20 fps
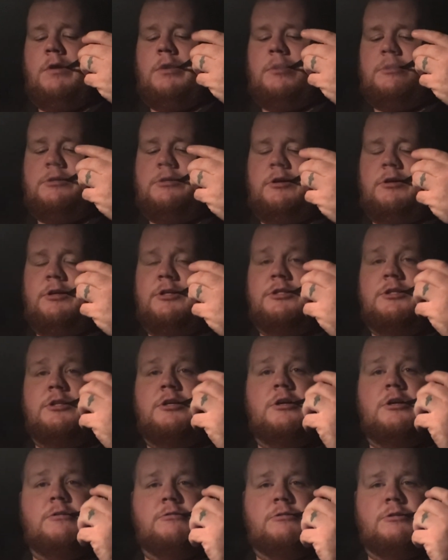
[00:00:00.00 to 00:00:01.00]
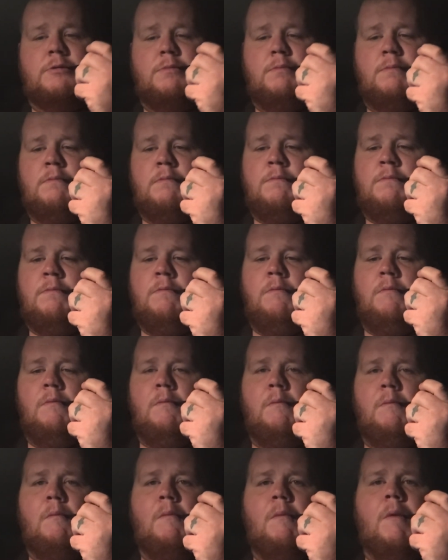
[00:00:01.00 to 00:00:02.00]
So all these notes
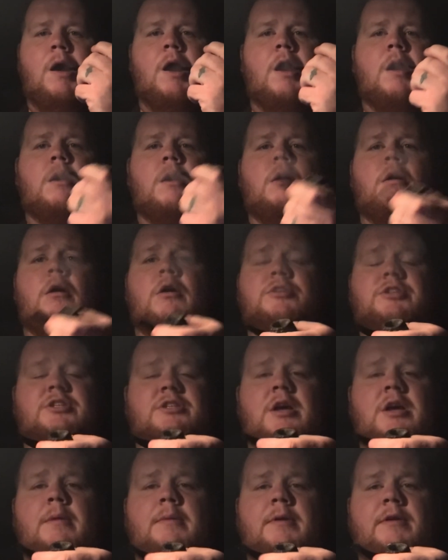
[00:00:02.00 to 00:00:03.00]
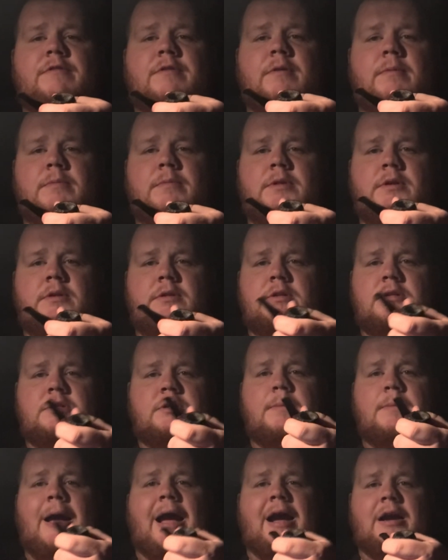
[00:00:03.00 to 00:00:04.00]
are just coming from the
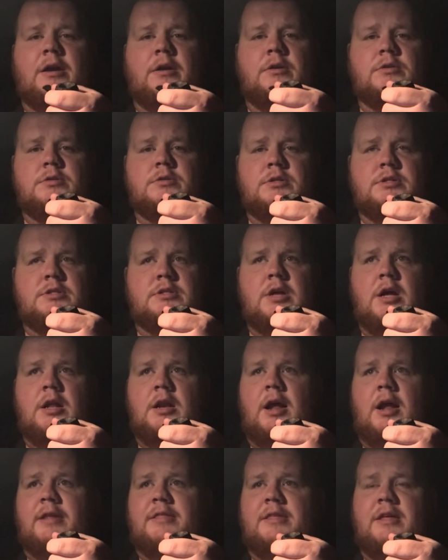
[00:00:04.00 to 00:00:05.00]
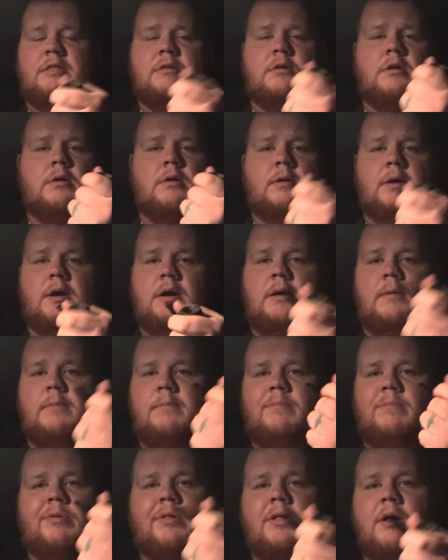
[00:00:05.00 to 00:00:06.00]
tobaccos. It's not like they throw a
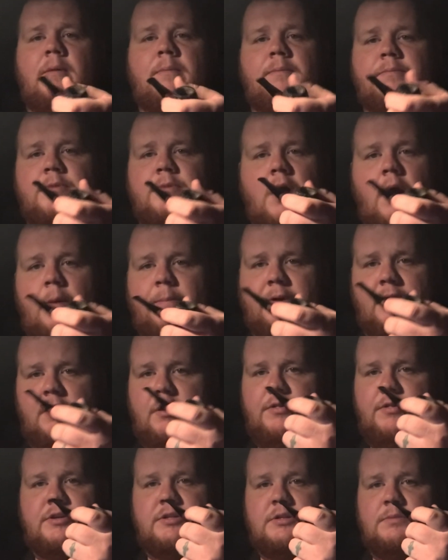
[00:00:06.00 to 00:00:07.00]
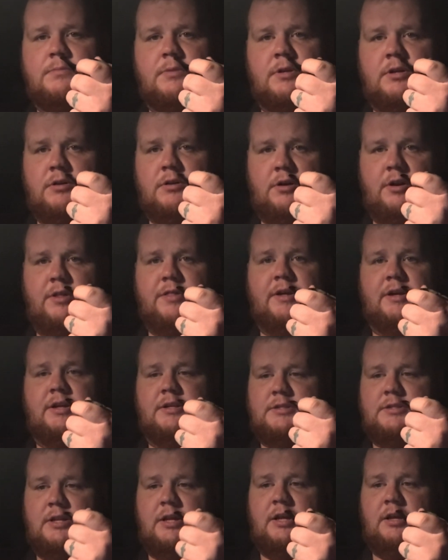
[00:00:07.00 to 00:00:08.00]
plum topping on this blend or anything.
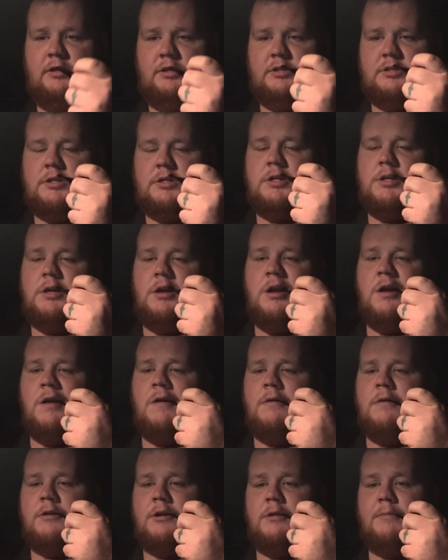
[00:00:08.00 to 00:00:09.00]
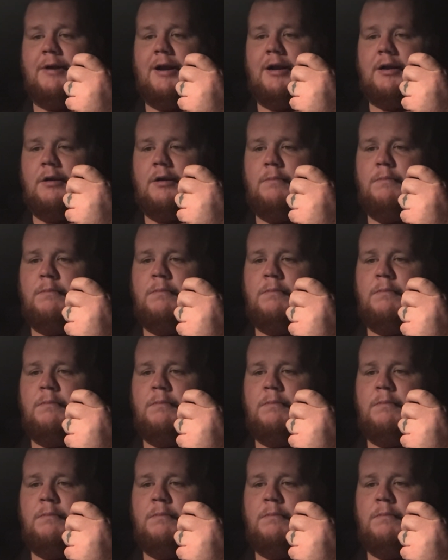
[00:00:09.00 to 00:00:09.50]
It's an English tobacco.